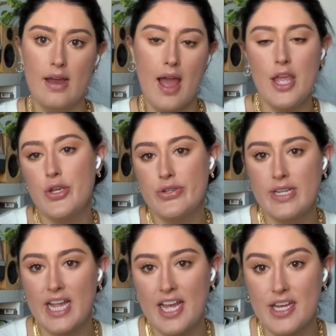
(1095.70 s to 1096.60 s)
usually
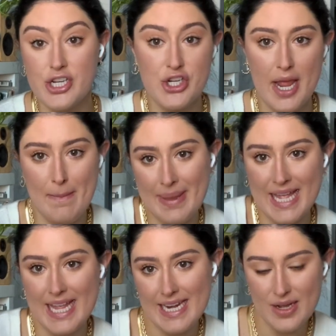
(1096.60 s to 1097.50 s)
like a
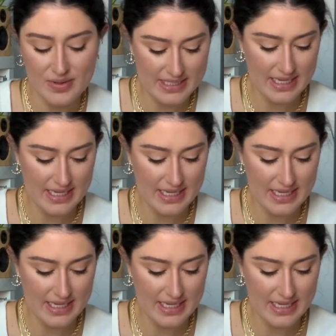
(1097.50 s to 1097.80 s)
champagne, I would say.